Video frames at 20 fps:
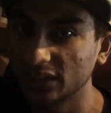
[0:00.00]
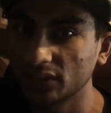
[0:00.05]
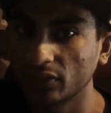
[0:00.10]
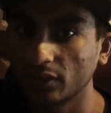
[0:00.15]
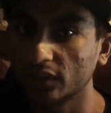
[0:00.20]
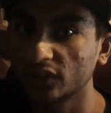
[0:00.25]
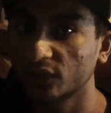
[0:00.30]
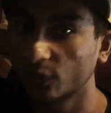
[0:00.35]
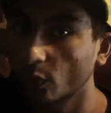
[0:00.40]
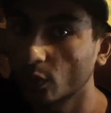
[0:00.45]
You know,
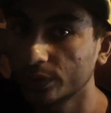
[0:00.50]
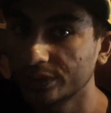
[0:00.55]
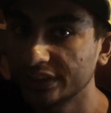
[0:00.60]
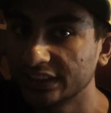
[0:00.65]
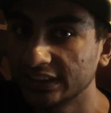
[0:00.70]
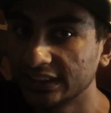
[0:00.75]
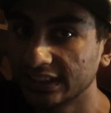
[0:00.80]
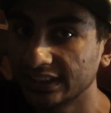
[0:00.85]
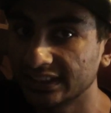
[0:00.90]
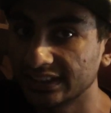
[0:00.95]
I was
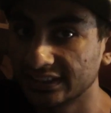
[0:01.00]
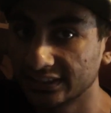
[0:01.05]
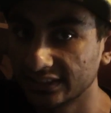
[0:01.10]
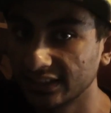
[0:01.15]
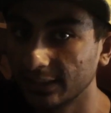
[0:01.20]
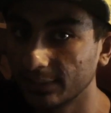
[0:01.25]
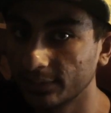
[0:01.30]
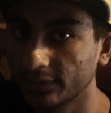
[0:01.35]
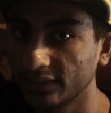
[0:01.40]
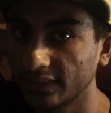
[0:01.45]
14
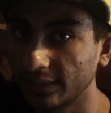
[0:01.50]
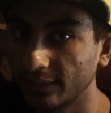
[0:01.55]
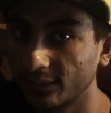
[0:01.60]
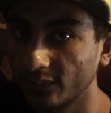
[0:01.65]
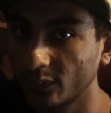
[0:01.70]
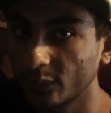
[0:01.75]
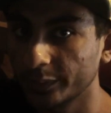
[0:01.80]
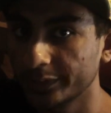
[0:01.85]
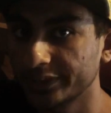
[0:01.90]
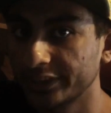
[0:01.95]
remember, I'm
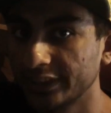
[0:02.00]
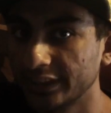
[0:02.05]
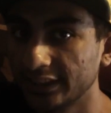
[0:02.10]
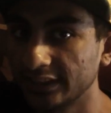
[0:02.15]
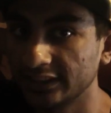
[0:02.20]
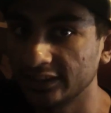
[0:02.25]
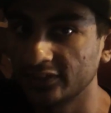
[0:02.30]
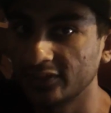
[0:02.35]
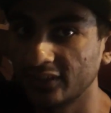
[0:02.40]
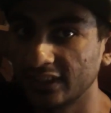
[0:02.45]

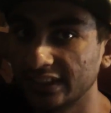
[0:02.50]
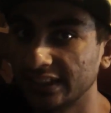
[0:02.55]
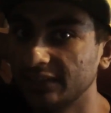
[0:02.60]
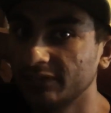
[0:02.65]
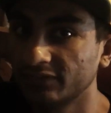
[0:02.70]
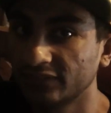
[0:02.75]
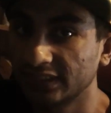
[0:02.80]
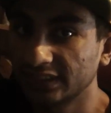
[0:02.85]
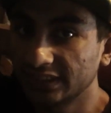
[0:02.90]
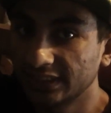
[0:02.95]
14, you know, I
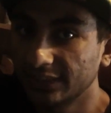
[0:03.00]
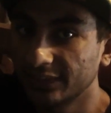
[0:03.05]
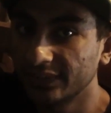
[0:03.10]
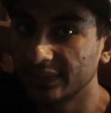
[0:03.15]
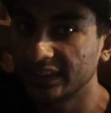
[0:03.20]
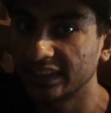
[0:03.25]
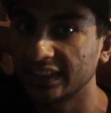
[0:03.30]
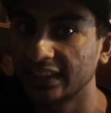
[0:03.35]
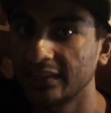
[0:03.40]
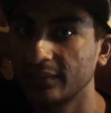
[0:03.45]
didn't really give
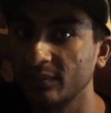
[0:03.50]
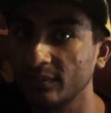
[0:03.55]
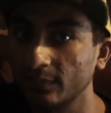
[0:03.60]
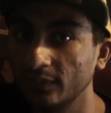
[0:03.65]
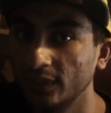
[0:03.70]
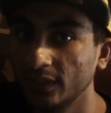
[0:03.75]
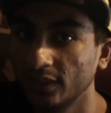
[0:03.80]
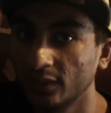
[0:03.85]
a damn